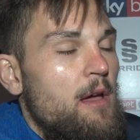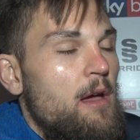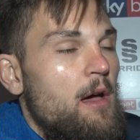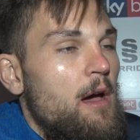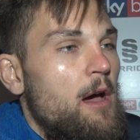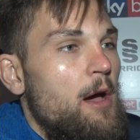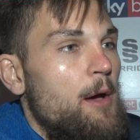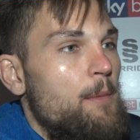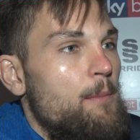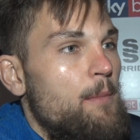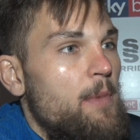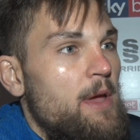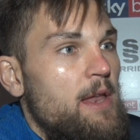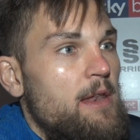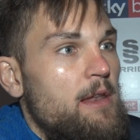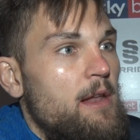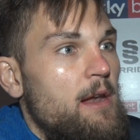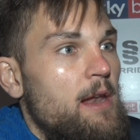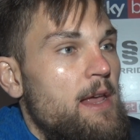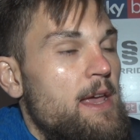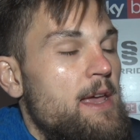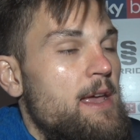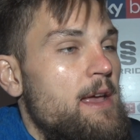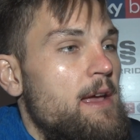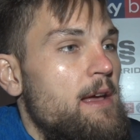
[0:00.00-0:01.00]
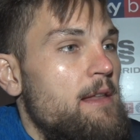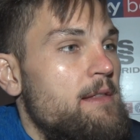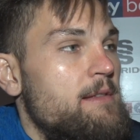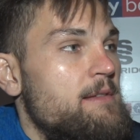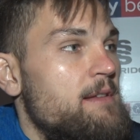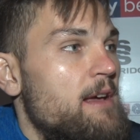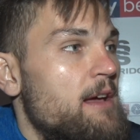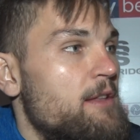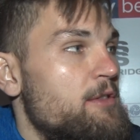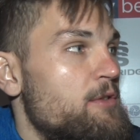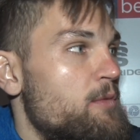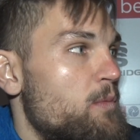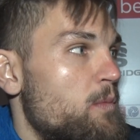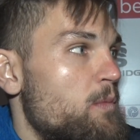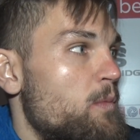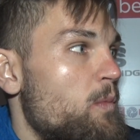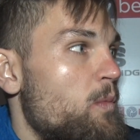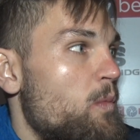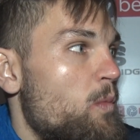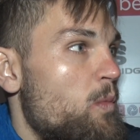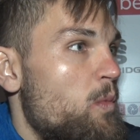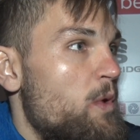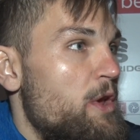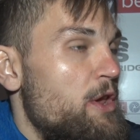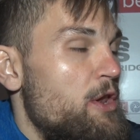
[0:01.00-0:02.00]
in the league, and
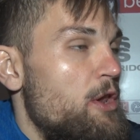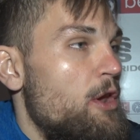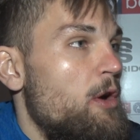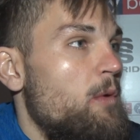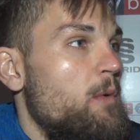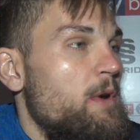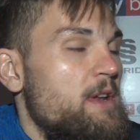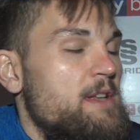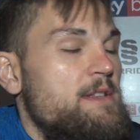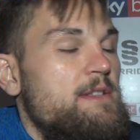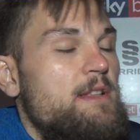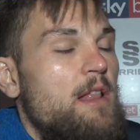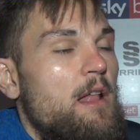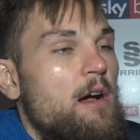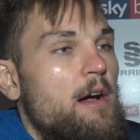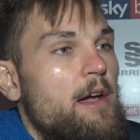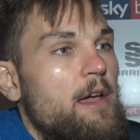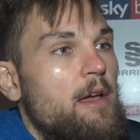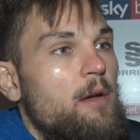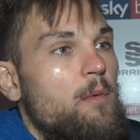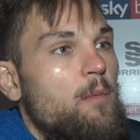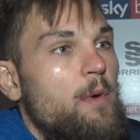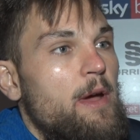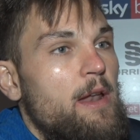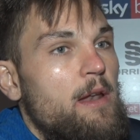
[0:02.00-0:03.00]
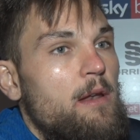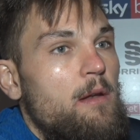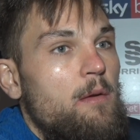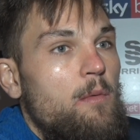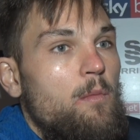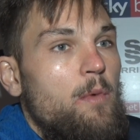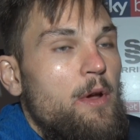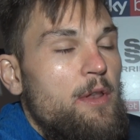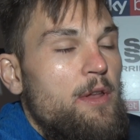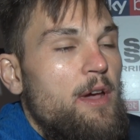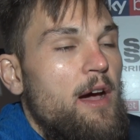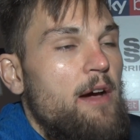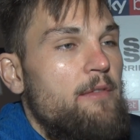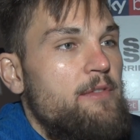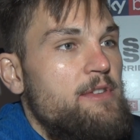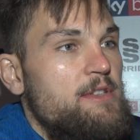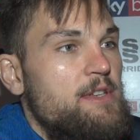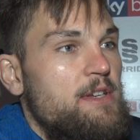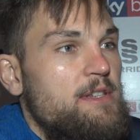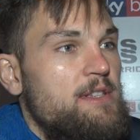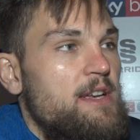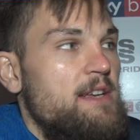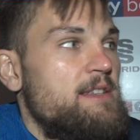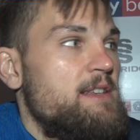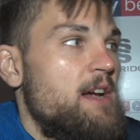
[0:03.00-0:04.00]
we know what it's like when you're having
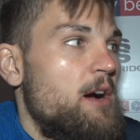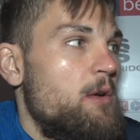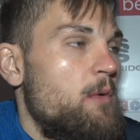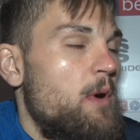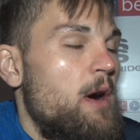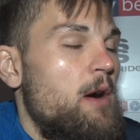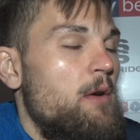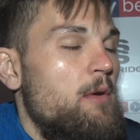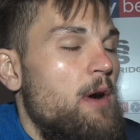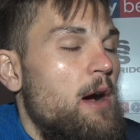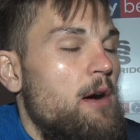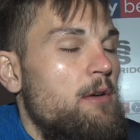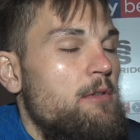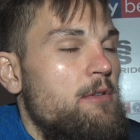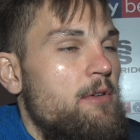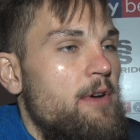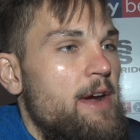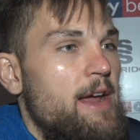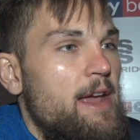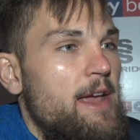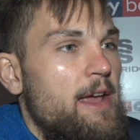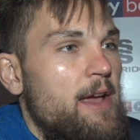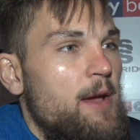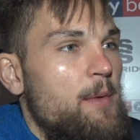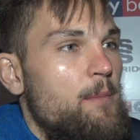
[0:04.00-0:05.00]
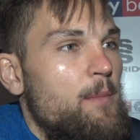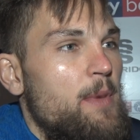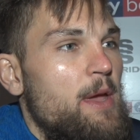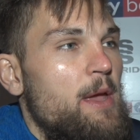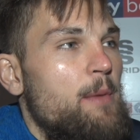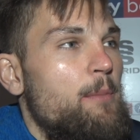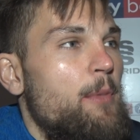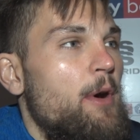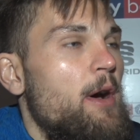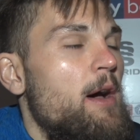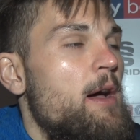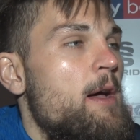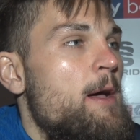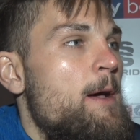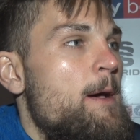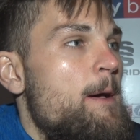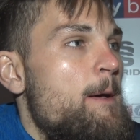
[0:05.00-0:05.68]
success, how great it can be. But